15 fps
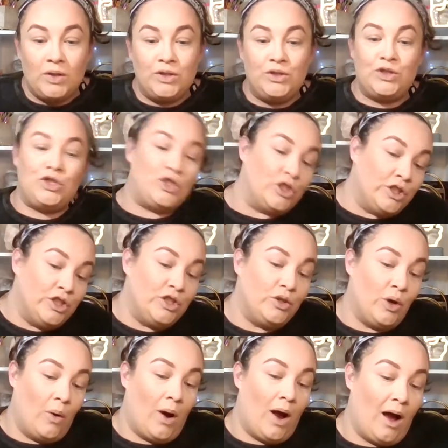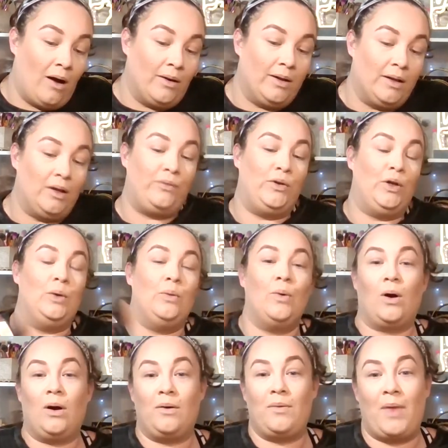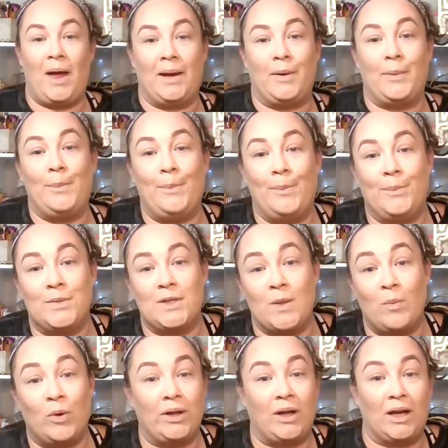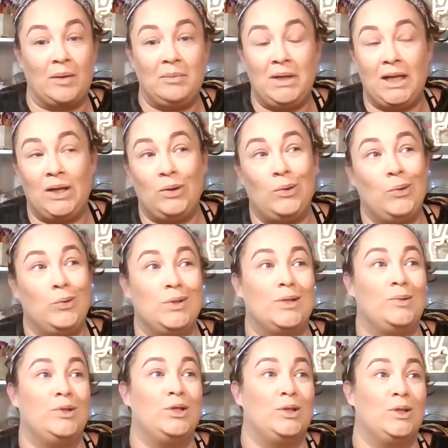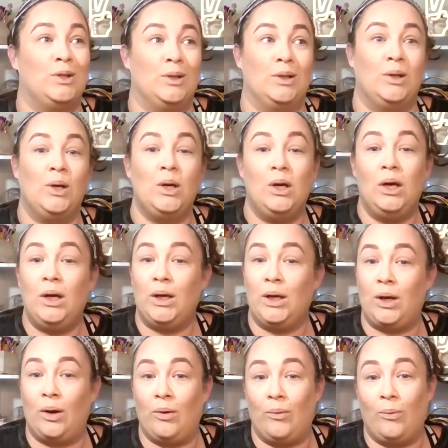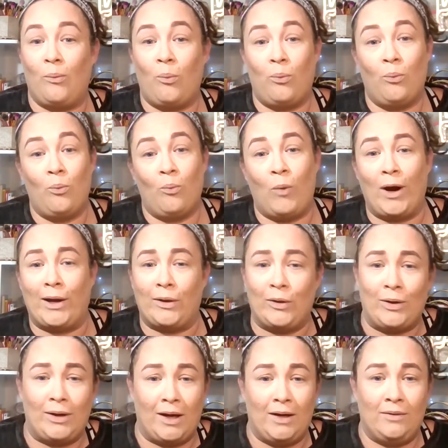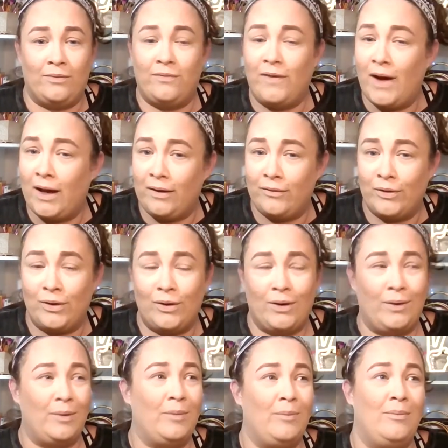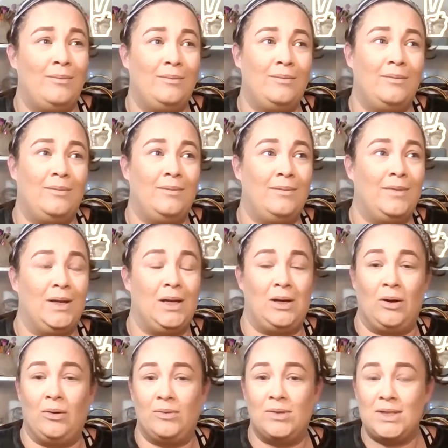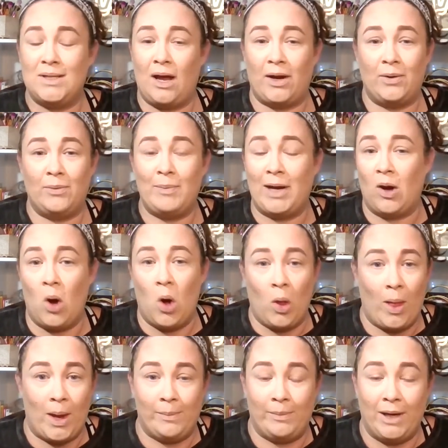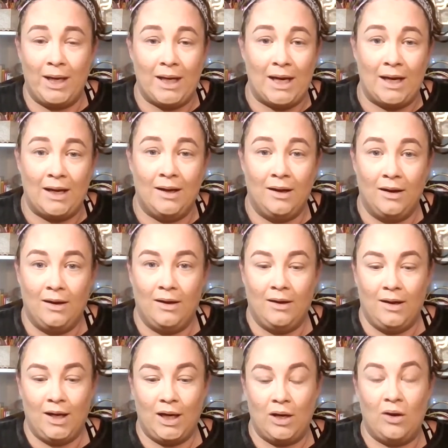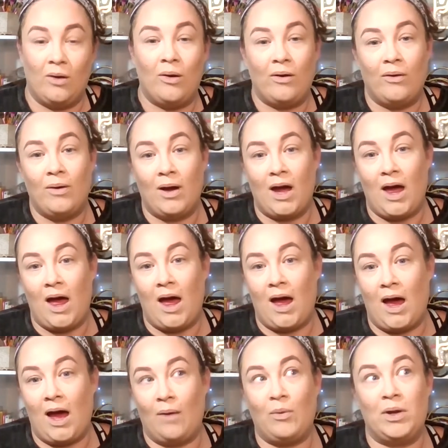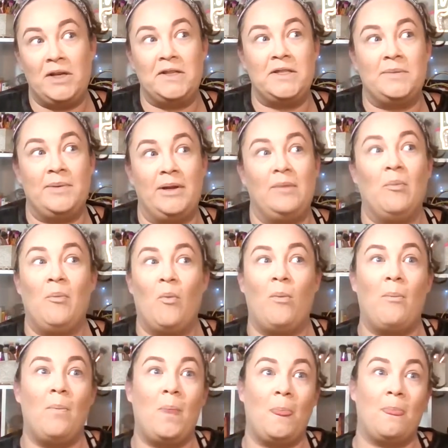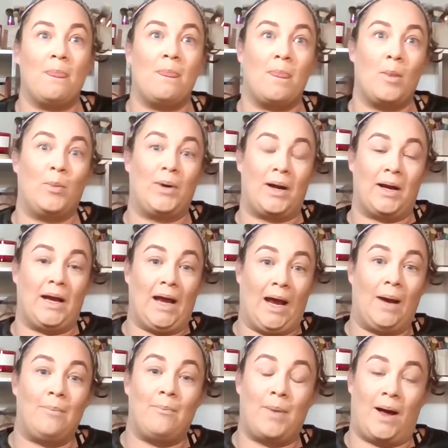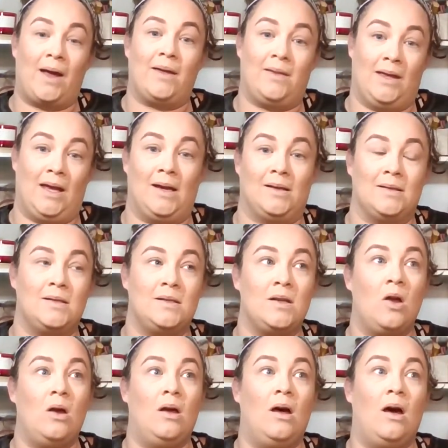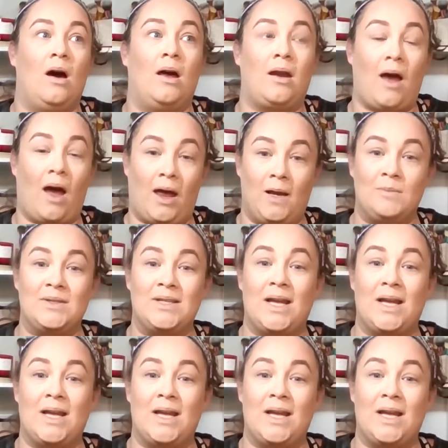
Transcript: should you go out, if you are like someone like me who's just a, regular 9-to-5er, I don't make a whole lot of money, I want to spend, when I can buy things, on items that